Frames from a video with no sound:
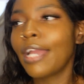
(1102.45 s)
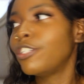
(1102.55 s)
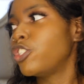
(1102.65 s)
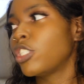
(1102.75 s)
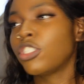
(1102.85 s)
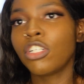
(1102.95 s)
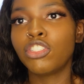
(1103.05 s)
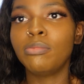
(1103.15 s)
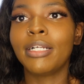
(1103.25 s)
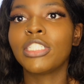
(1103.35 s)
I could just start
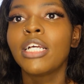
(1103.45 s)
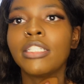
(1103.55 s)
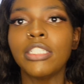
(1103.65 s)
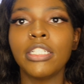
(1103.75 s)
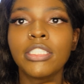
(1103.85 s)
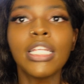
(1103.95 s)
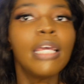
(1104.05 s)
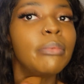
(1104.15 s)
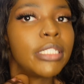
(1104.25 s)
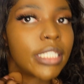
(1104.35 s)
shooting my shot to the
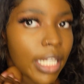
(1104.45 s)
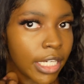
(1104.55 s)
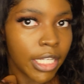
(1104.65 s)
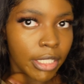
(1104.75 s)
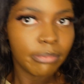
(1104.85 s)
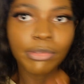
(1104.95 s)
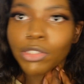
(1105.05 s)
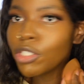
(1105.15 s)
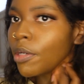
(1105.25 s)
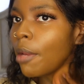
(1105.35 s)
celebrities in their DMs.
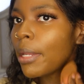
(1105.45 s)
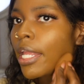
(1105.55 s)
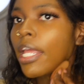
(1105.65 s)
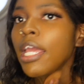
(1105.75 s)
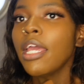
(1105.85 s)
You know what I mean?